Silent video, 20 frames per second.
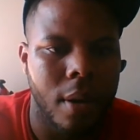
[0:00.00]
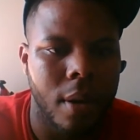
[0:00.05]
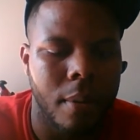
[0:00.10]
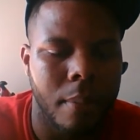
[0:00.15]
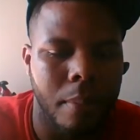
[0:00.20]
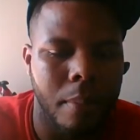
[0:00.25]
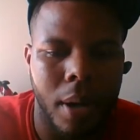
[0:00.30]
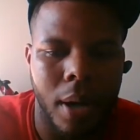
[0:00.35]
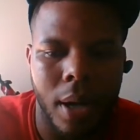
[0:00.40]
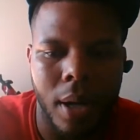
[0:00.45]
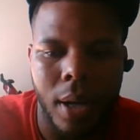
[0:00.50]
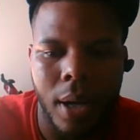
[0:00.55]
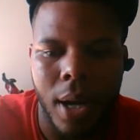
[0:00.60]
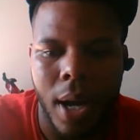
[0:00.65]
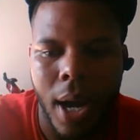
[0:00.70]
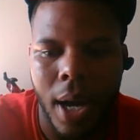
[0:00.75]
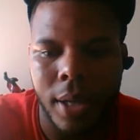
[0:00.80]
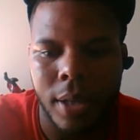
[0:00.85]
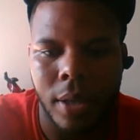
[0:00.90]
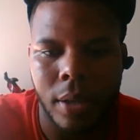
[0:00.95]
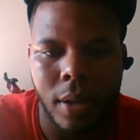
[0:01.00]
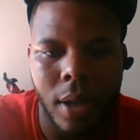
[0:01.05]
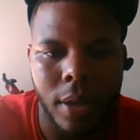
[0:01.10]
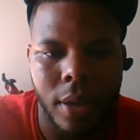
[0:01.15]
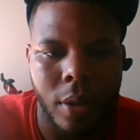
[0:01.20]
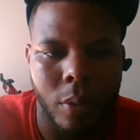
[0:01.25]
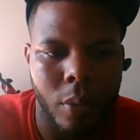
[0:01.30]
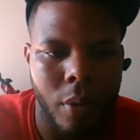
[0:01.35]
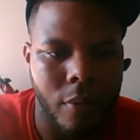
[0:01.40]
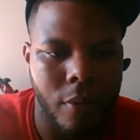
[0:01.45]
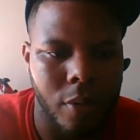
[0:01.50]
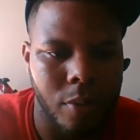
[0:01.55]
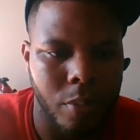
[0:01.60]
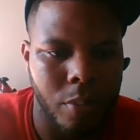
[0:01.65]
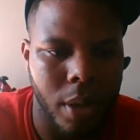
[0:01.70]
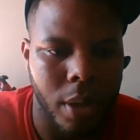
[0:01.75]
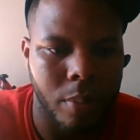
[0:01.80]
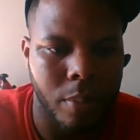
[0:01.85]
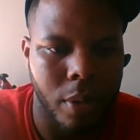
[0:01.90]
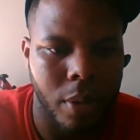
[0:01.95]
But I actually thought that Rivers
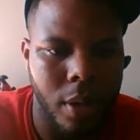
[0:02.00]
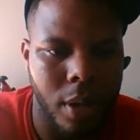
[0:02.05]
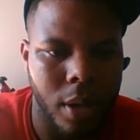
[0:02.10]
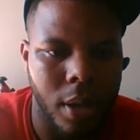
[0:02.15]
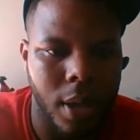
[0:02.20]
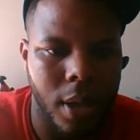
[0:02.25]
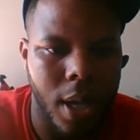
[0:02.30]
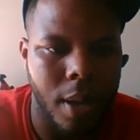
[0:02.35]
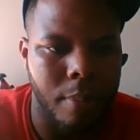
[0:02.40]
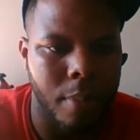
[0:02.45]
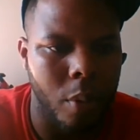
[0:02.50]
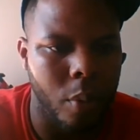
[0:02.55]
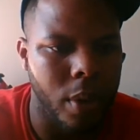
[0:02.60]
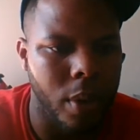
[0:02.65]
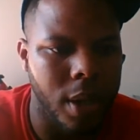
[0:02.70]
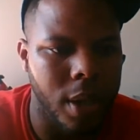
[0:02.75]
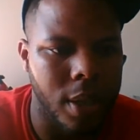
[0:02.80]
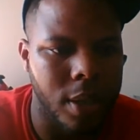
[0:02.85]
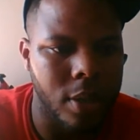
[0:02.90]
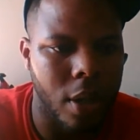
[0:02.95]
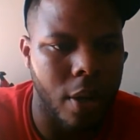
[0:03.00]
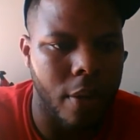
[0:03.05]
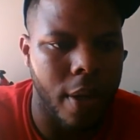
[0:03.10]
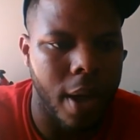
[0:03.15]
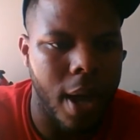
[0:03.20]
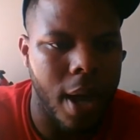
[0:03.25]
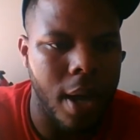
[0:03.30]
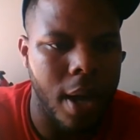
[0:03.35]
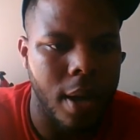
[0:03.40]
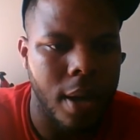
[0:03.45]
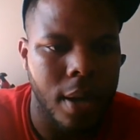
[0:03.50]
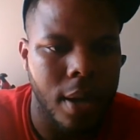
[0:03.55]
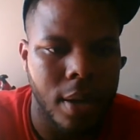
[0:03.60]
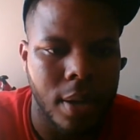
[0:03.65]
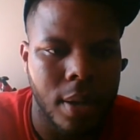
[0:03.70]
played a pretty good game. But we can get to all that.